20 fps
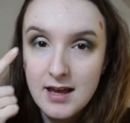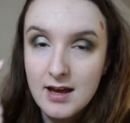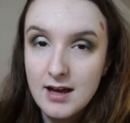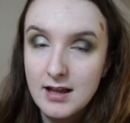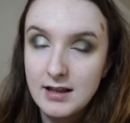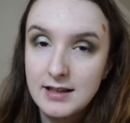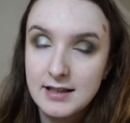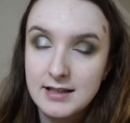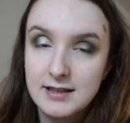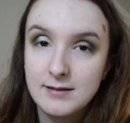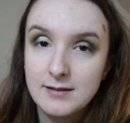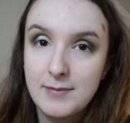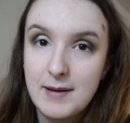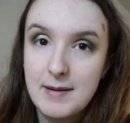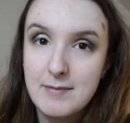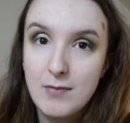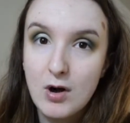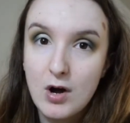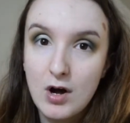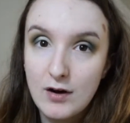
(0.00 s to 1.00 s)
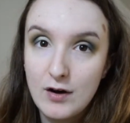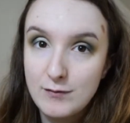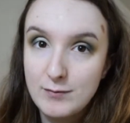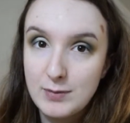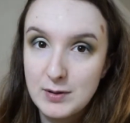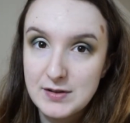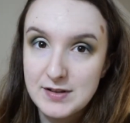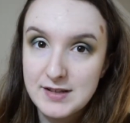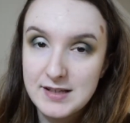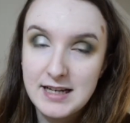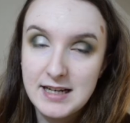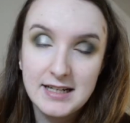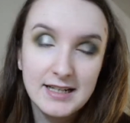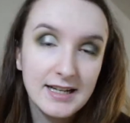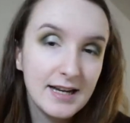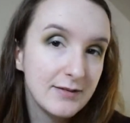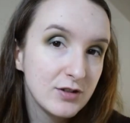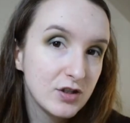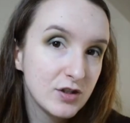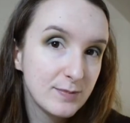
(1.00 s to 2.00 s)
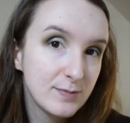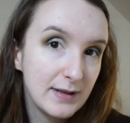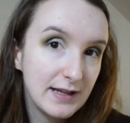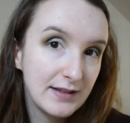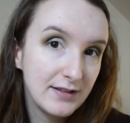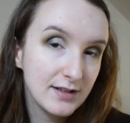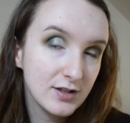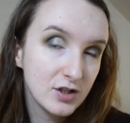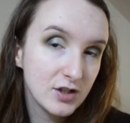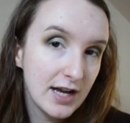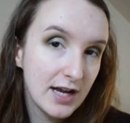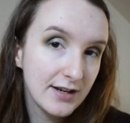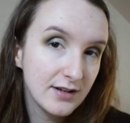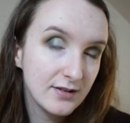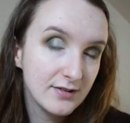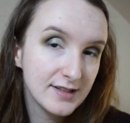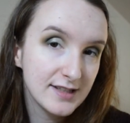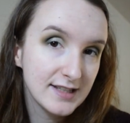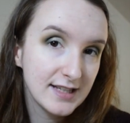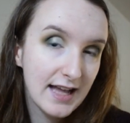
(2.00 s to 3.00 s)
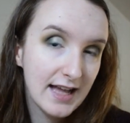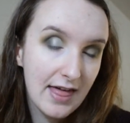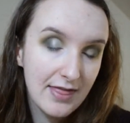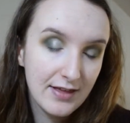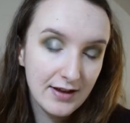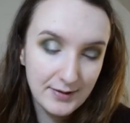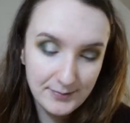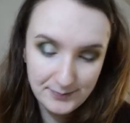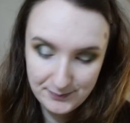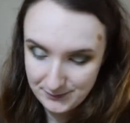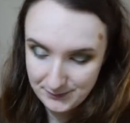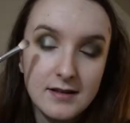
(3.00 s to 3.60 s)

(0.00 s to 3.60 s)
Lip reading: a little bit more of Busted and just blend the shadows together.